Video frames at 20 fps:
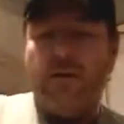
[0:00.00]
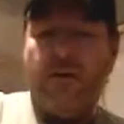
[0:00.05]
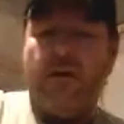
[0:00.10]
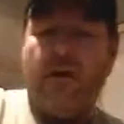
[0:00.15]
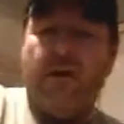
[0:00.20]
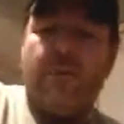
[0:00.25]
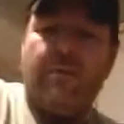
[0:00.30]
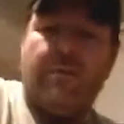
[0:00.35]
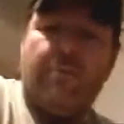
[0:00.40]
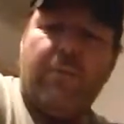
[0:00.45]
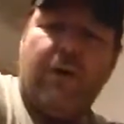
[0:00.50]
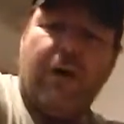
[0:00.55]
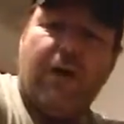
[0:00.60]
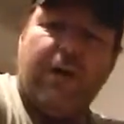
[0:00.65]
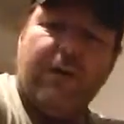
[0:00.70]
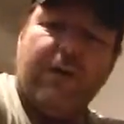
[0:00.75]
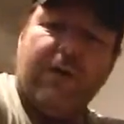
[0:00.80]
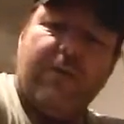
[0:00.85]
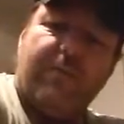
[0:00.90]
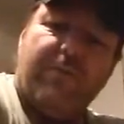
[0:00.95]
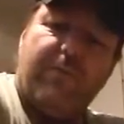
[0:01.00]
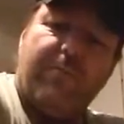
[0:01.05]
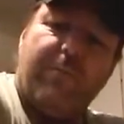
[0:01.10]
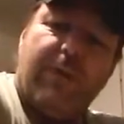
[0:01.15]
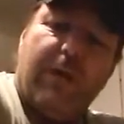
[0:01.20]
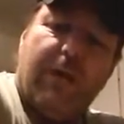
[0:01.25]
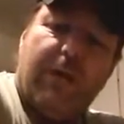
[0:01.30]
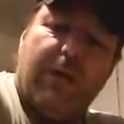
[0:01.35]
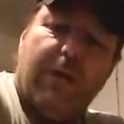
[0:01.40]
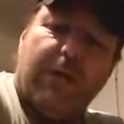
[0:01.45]
on the body of the
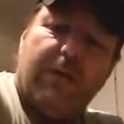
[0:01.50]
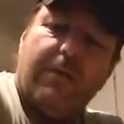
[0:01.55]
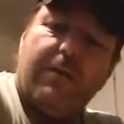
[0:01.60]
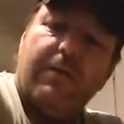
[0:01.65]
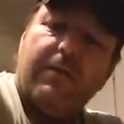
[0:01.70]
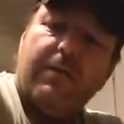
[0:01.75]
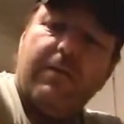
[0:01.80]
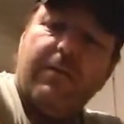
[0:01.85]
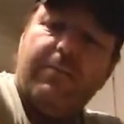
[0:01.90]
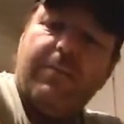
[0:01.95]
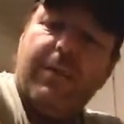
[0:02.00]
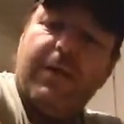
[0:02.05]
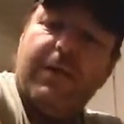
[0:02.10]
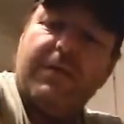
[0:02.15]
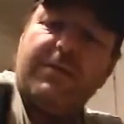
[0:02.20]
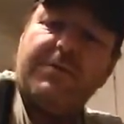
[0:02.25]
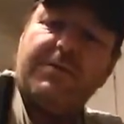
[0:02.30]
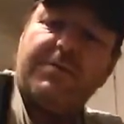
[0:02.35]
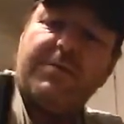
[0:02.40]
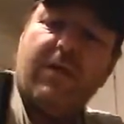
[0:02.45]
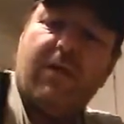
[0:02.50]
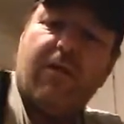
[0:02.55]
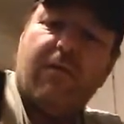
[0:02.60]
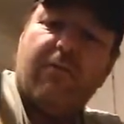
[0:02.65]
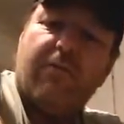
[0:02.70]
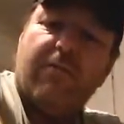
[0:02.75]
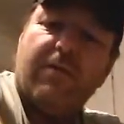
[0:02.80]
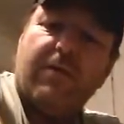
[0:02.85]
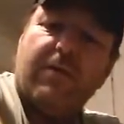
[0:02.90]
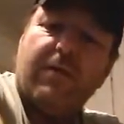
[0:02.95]
pin
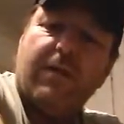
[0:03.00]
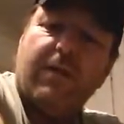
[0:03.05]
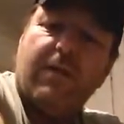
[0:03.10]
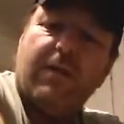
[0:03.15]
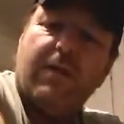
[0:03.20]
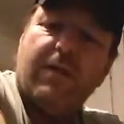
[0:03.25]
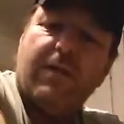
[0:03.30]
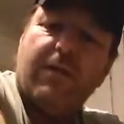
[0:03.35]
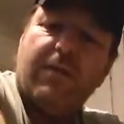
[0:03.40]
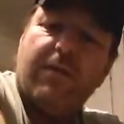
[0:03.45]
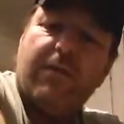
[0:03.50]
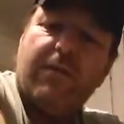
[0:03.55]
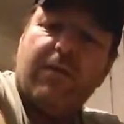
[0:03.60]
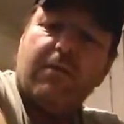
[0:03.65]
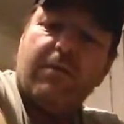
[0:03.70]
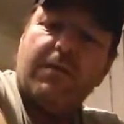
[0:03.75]
itself, there